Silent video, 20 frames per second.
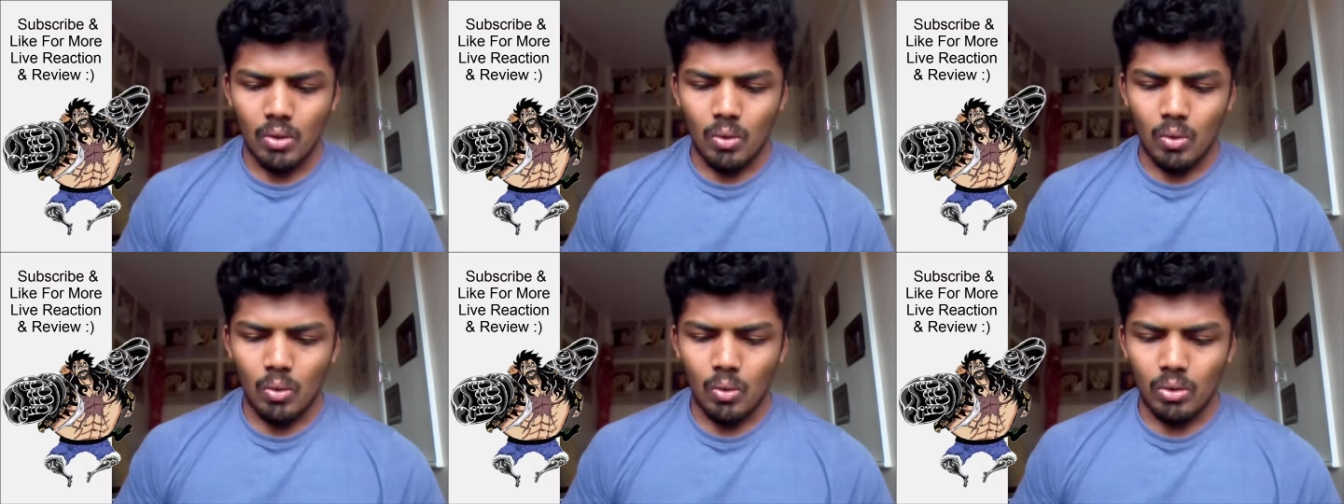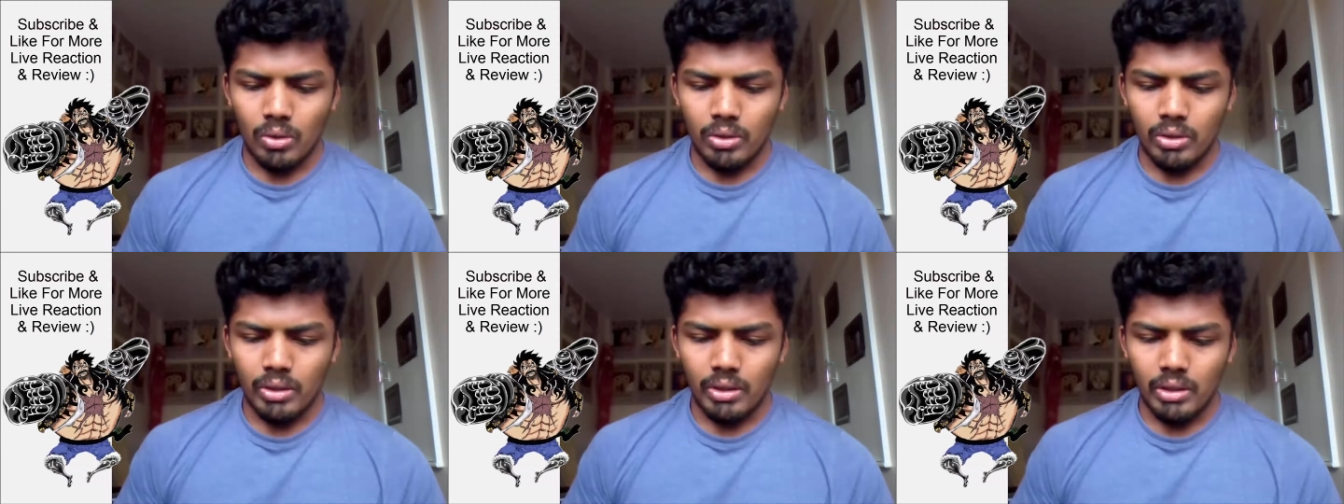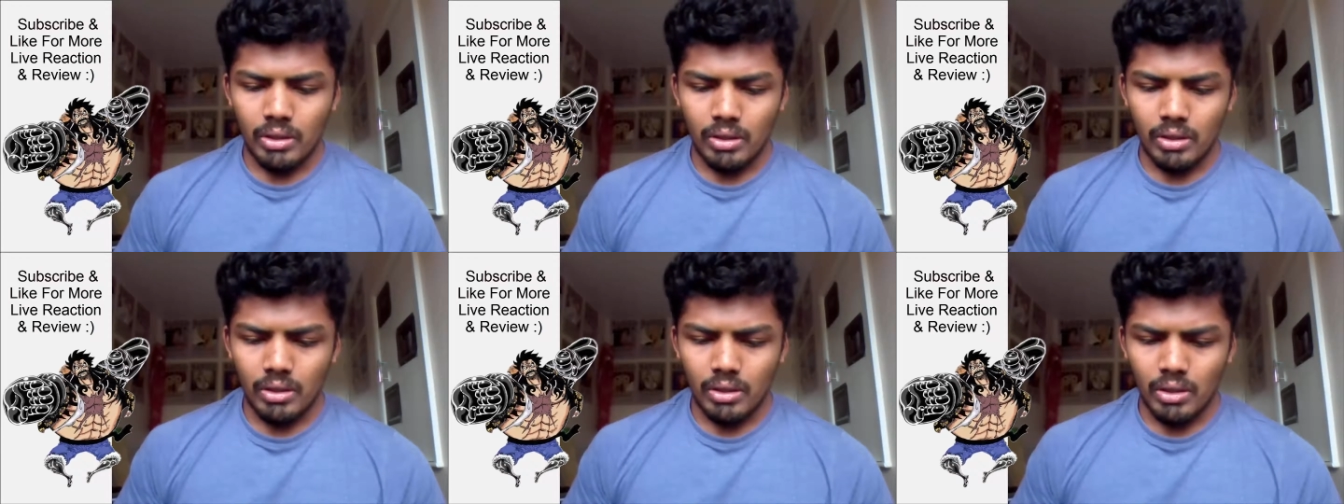all
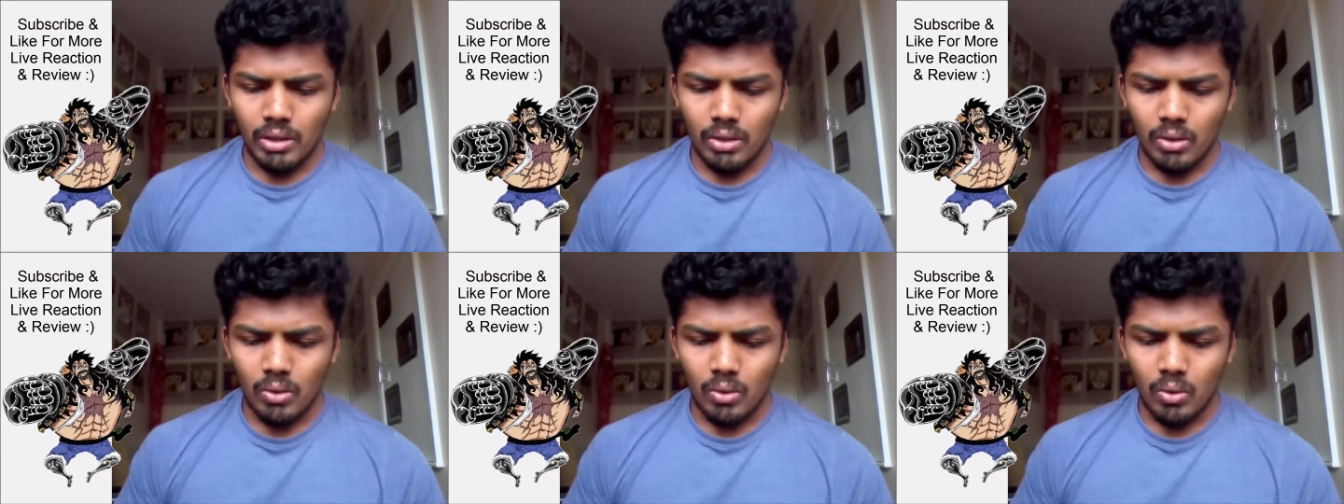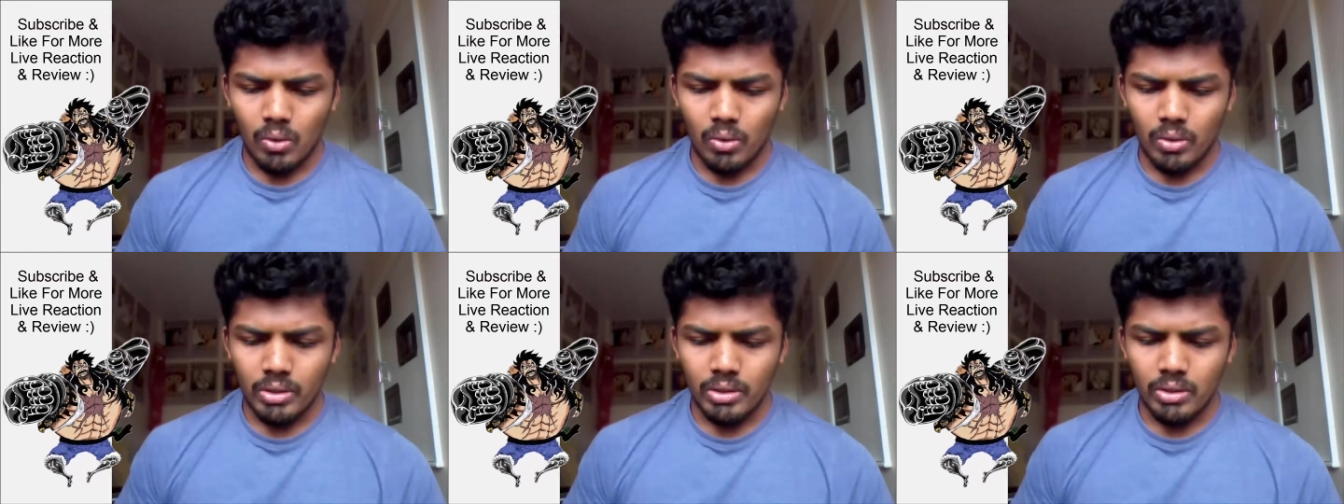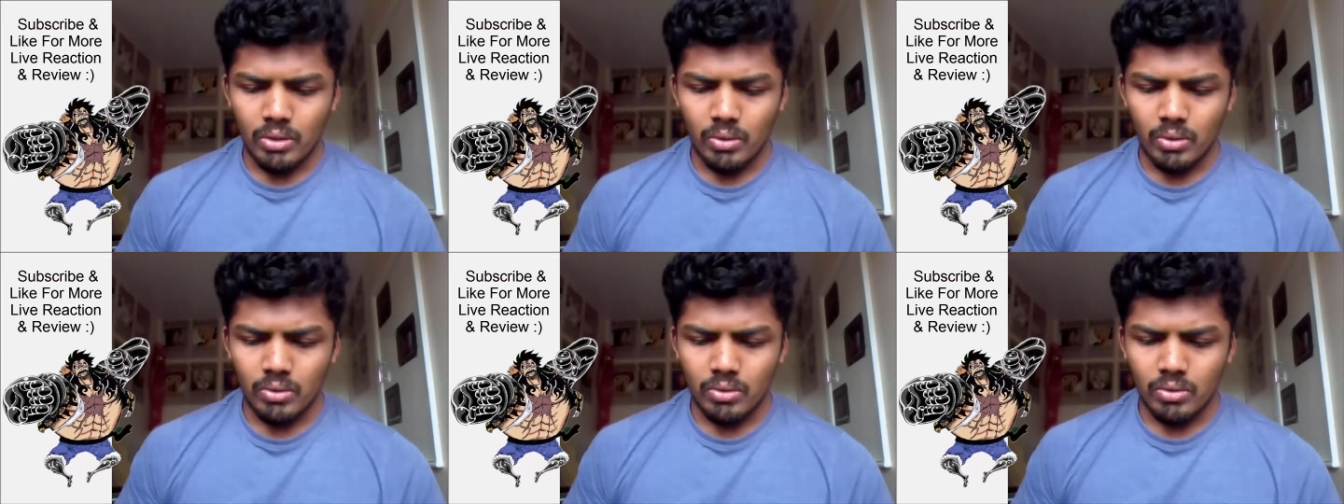the
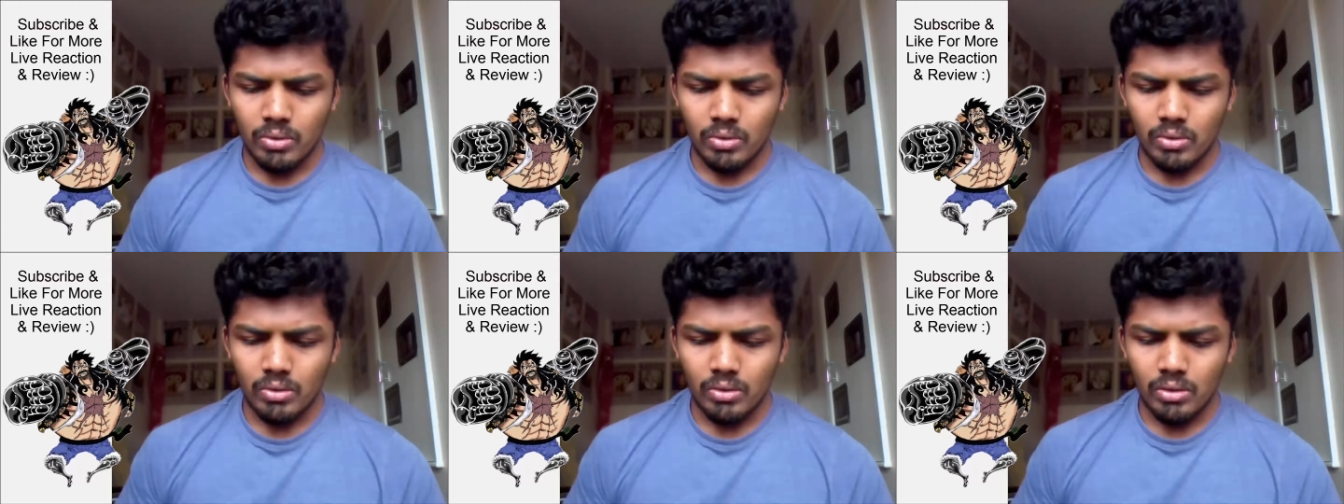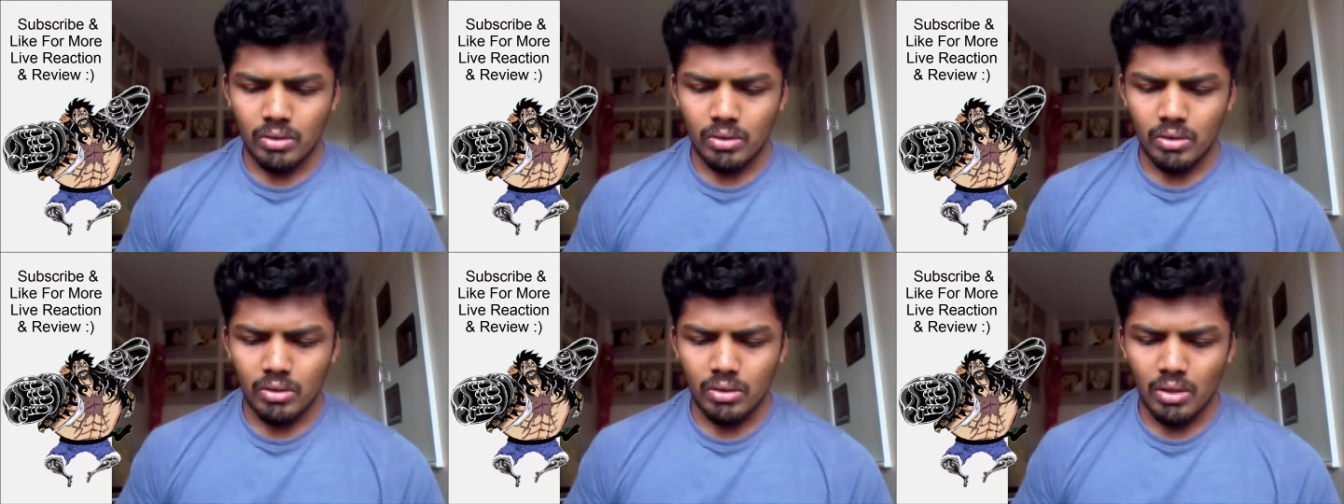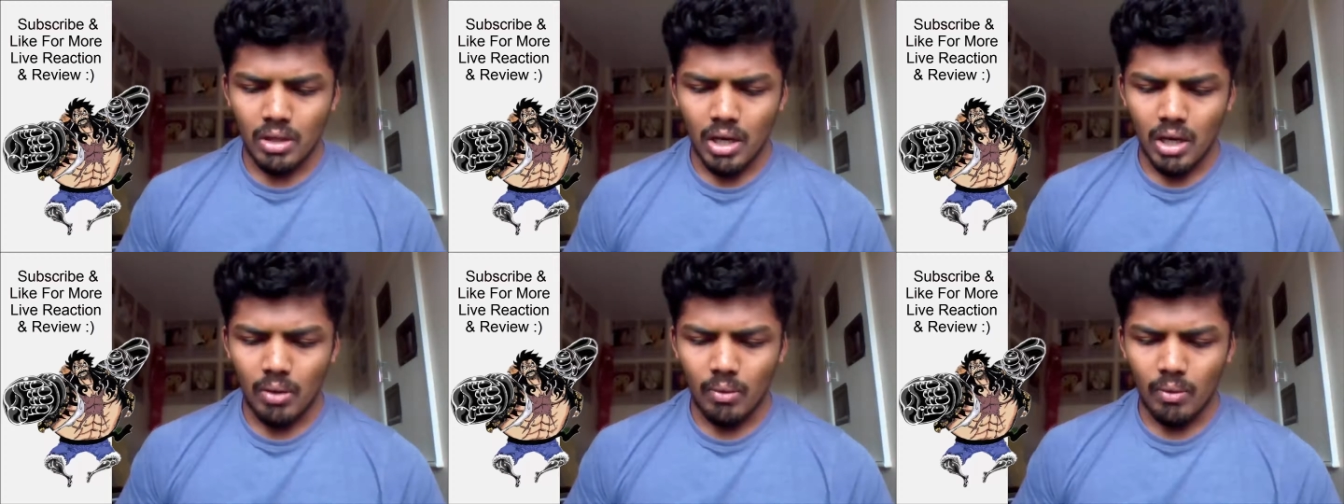corridors on
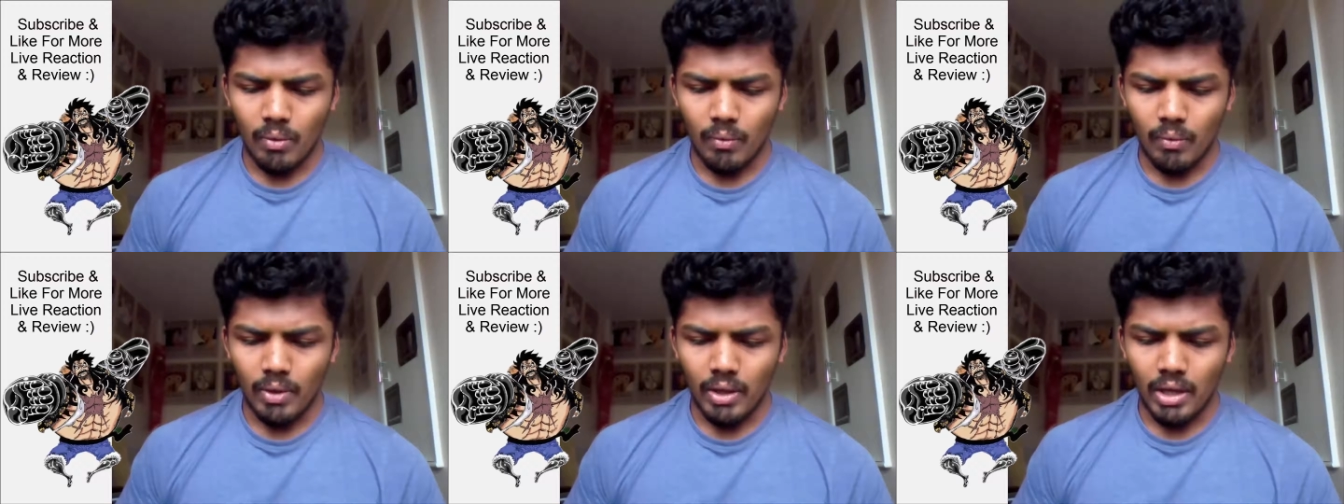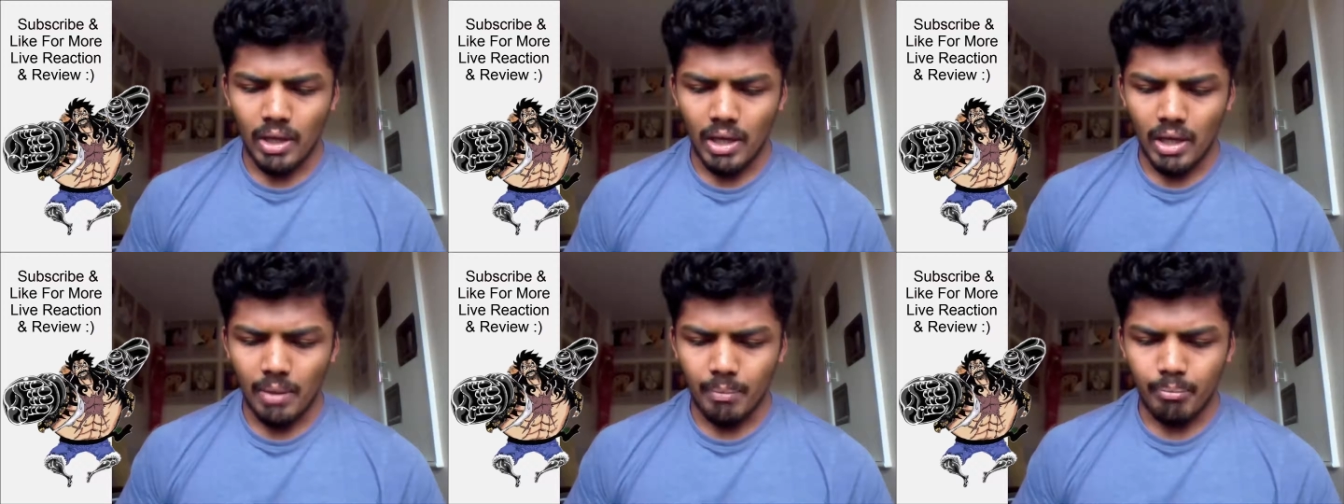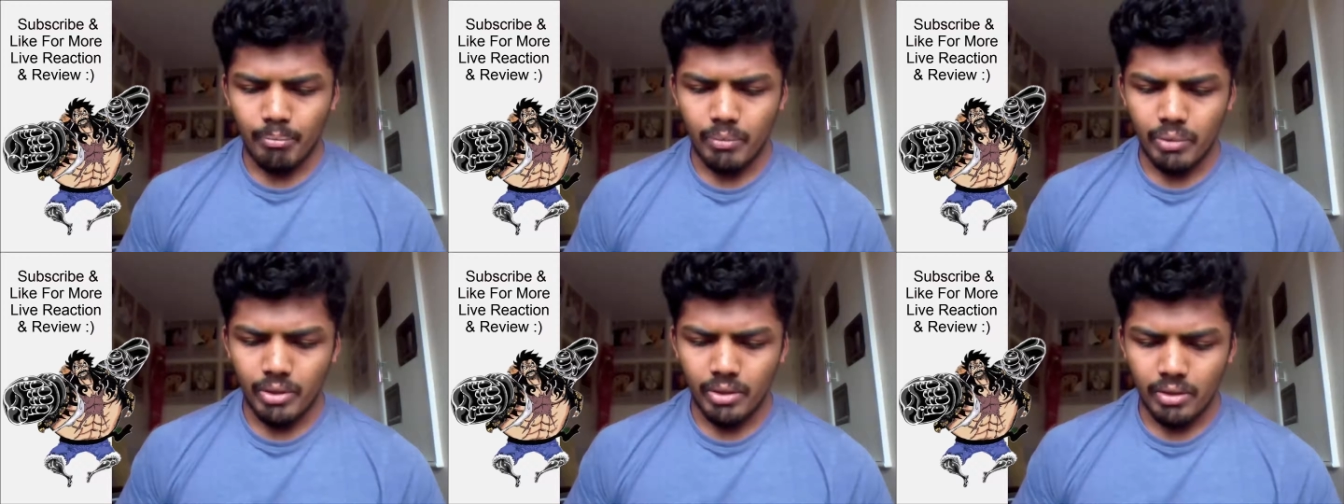our way
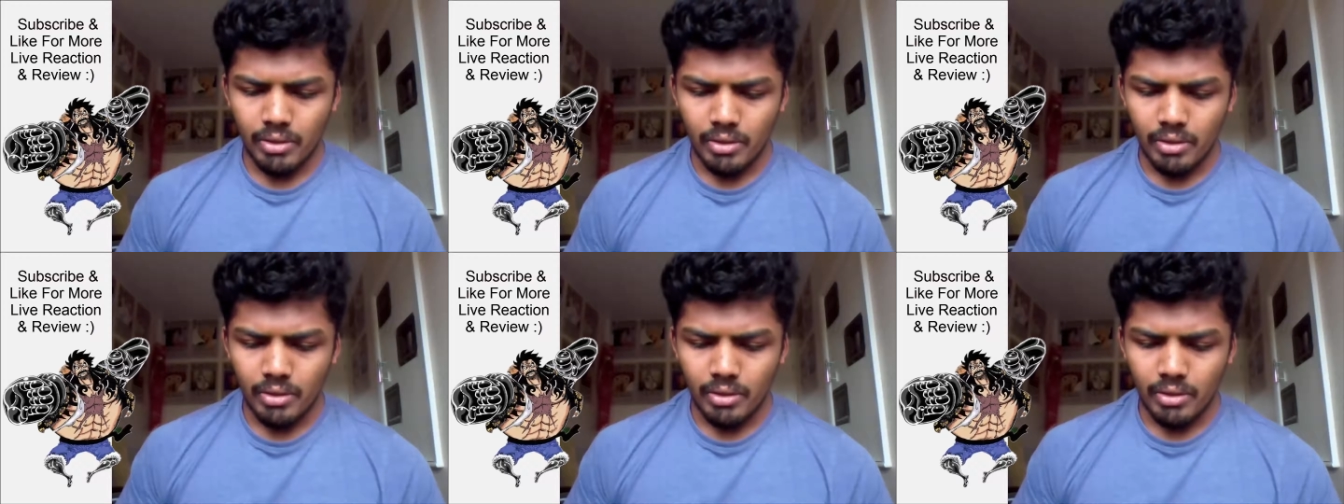up